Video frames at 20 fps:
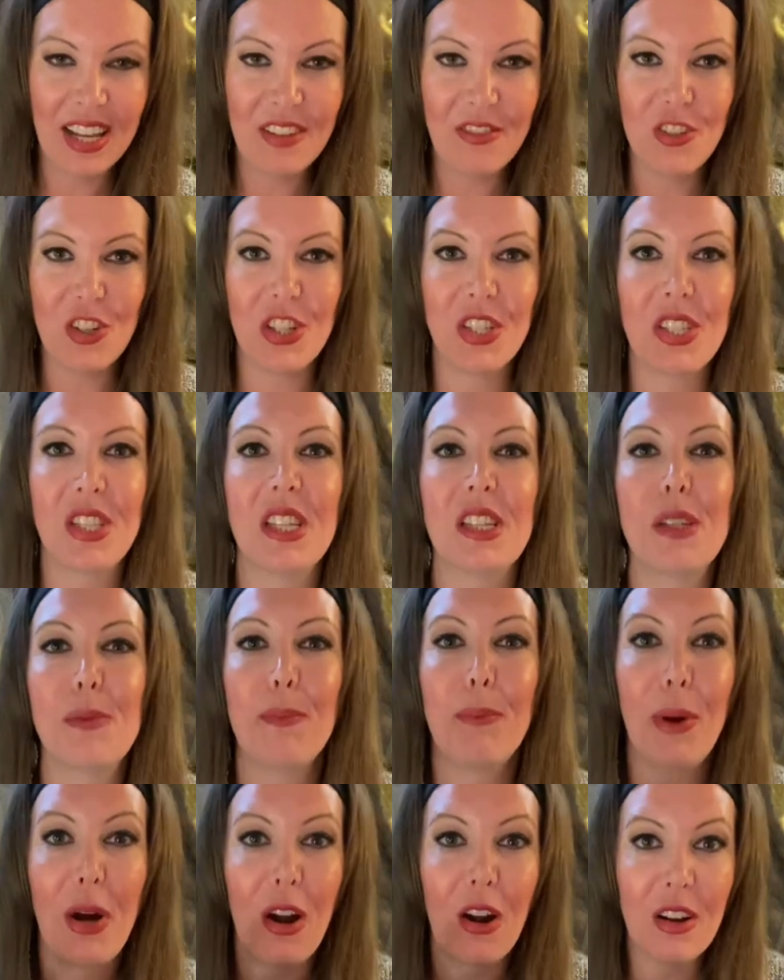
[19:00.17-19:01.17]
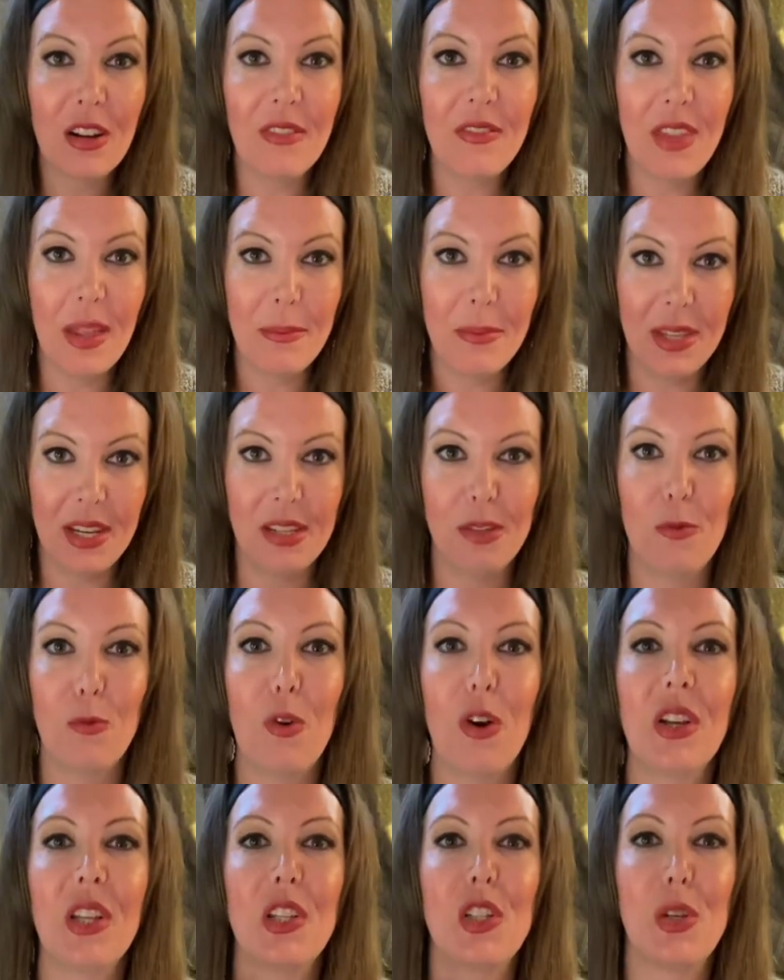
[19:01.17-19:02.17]
of just this part of them that is
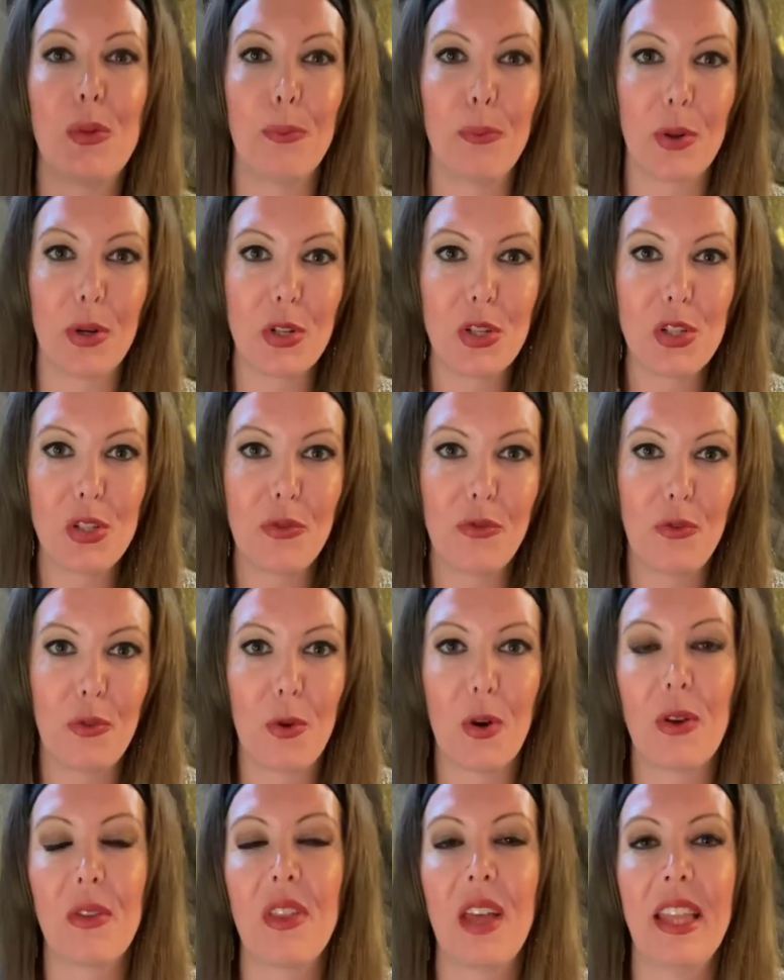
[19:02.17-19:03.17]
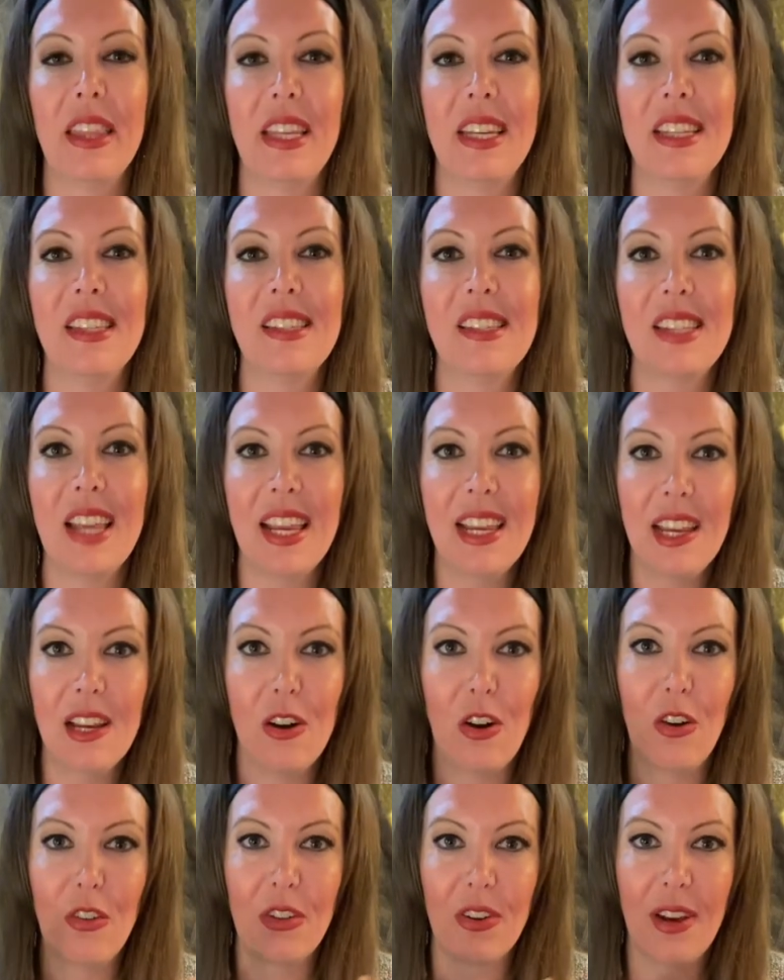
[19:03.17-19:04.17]
wanting to burst forth and that it's taking
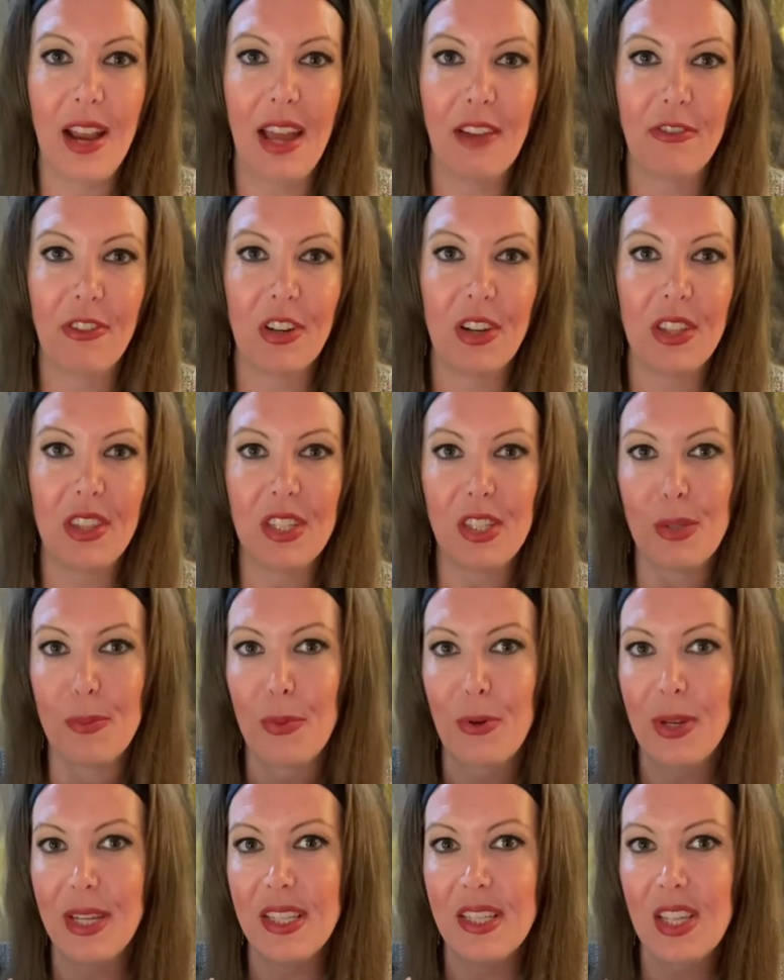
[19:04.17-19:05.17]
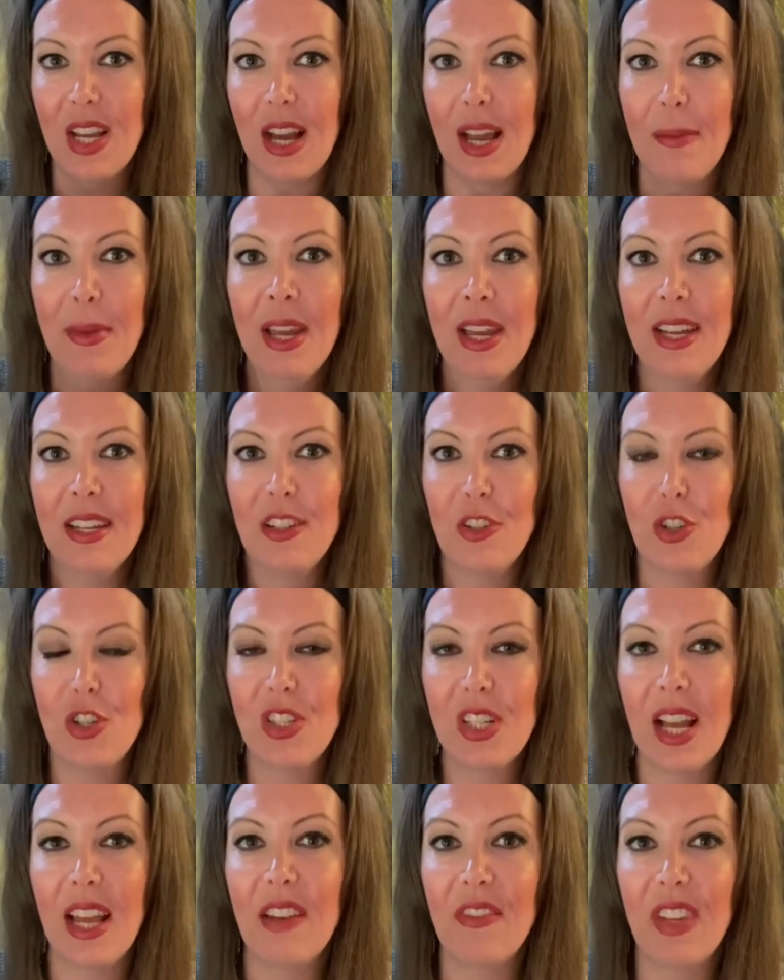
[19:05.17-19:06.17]
all their effort at this point in time to
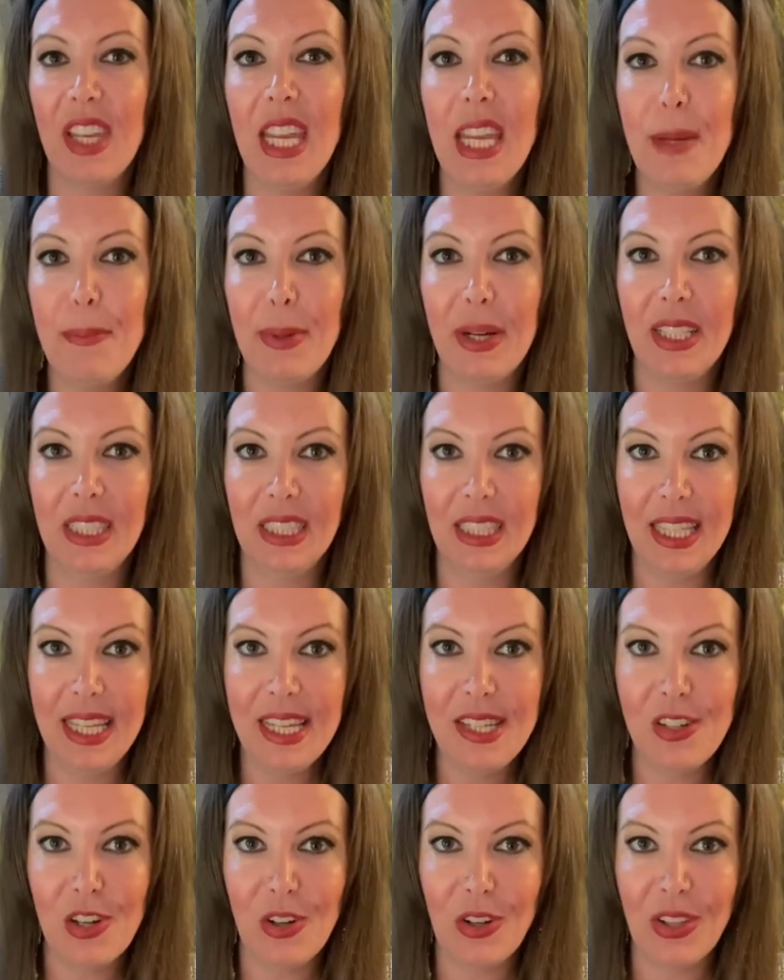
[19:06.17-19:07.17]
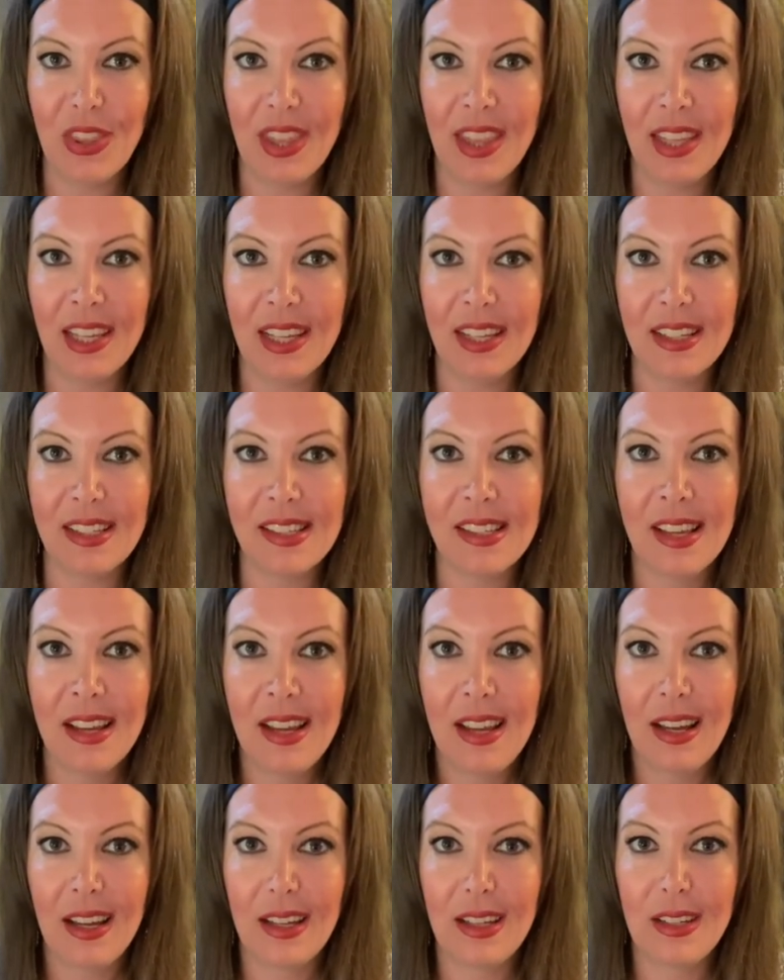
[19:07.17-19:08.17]
just kind of keep a lid on things,
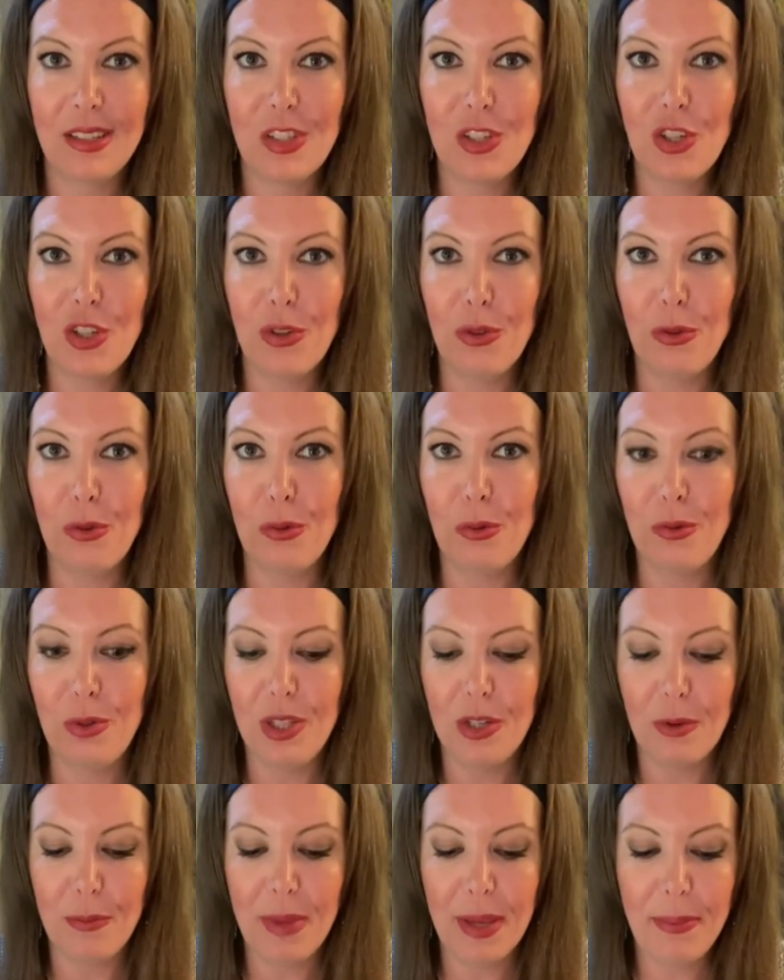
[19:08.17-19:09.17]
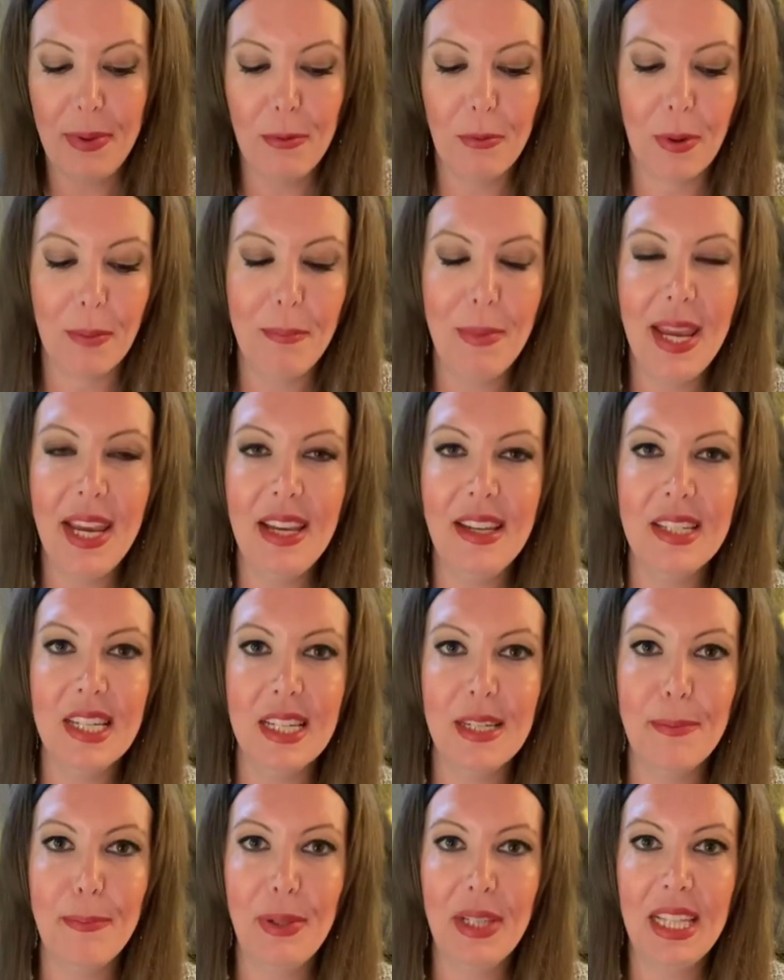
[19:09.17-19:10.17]
uh, to, you know, maybe remain
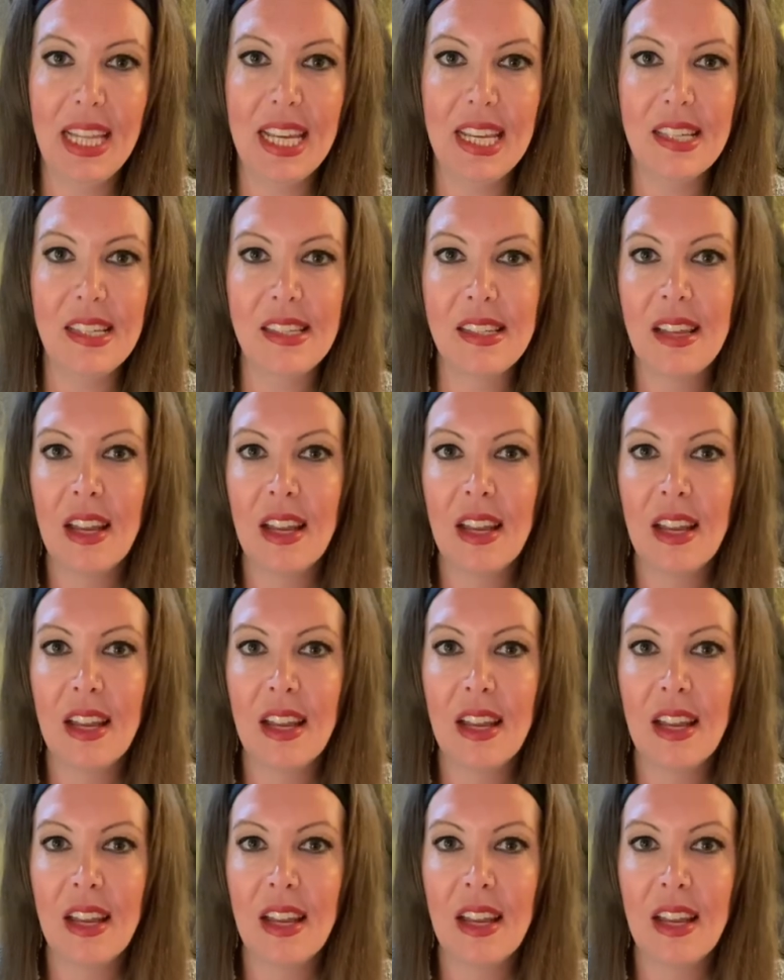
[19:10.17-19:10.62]
in place,